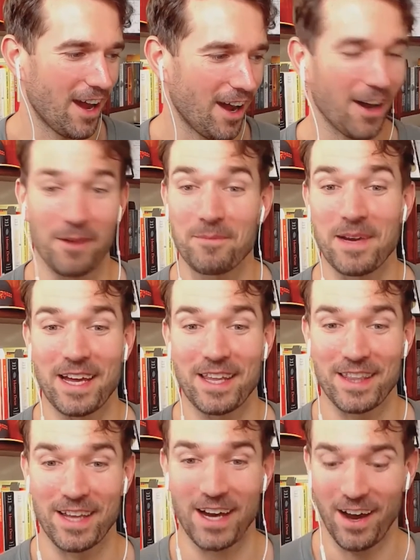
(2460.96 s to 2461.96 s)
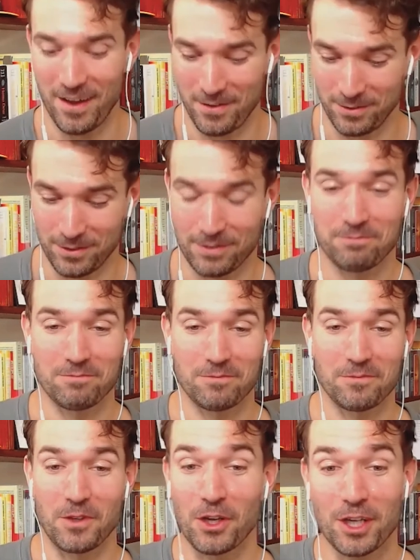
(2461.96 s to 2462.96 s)
admit that I will
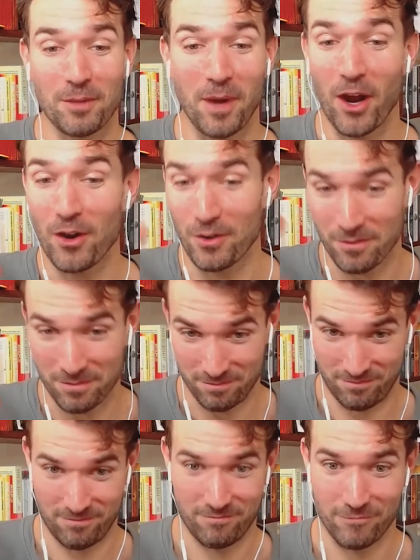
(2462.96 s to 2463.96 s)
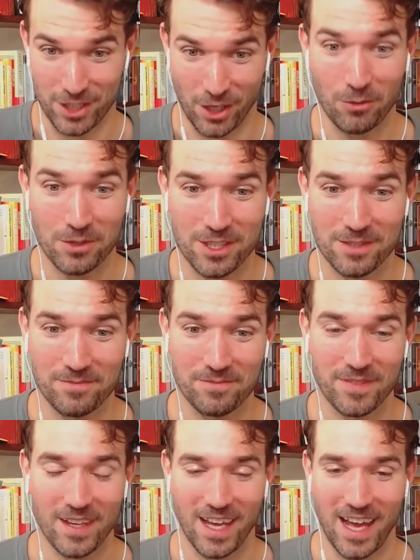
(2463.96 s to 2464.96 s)
look at my own results
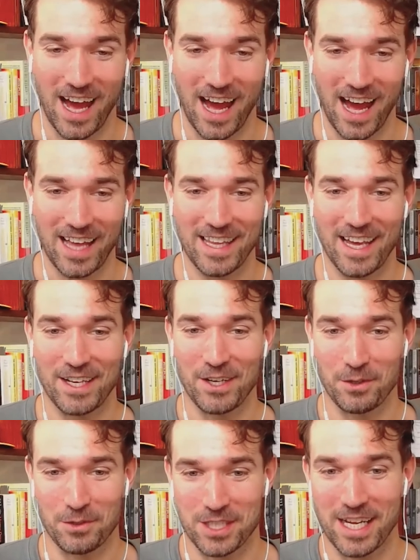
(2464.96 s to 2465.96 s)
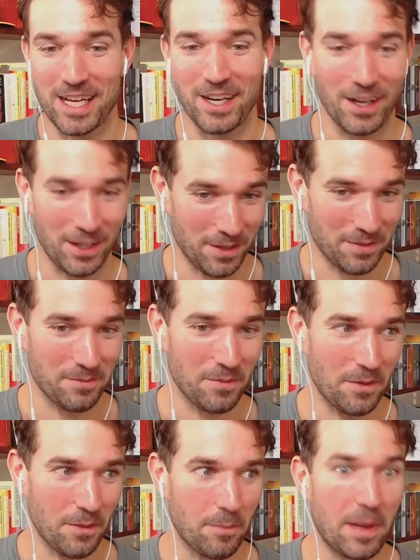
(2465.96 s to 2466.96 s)
and then you'll see like
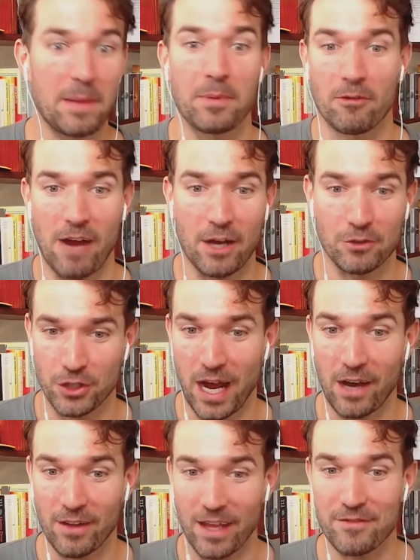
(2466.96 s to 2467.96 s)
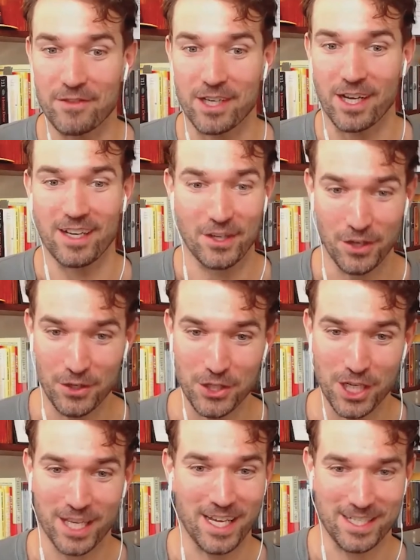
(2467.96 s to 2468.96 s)
the people around you, how they've done. And
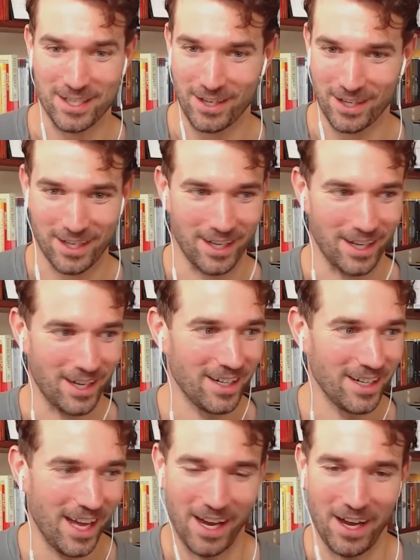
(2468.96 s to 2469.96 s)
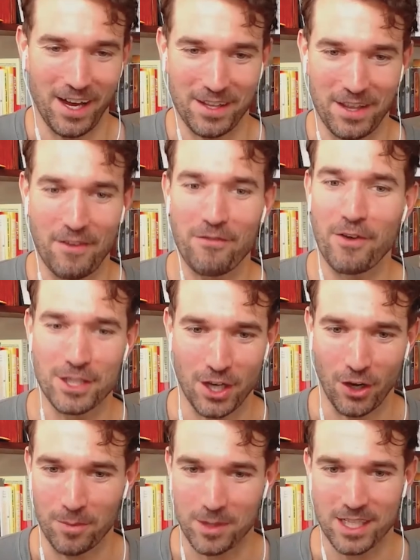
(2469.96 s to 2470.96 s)
usually there's like their first
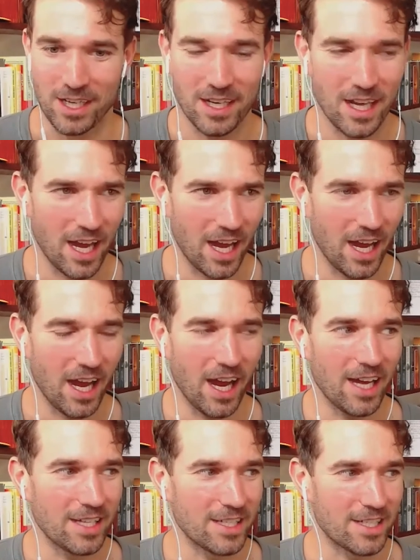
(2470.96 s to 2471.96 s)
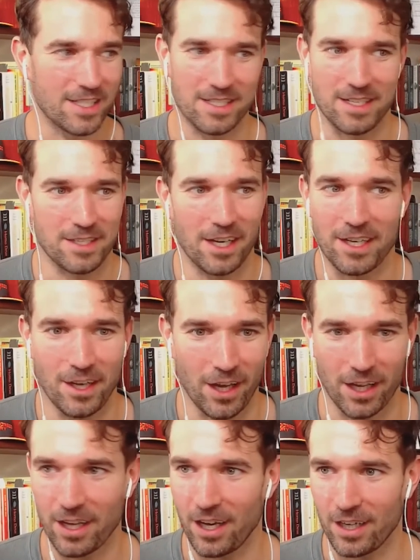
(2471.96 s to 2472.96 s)
kilometre is done in
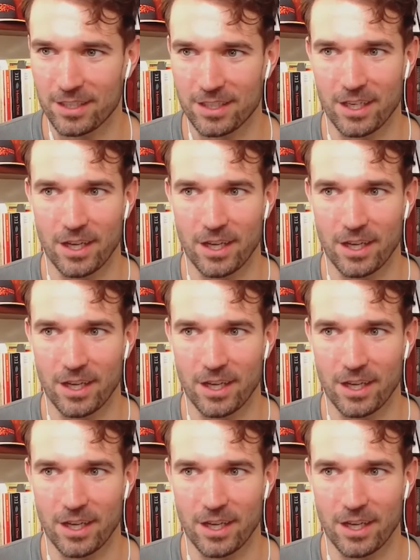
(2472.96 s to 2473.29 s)
like, I don't know,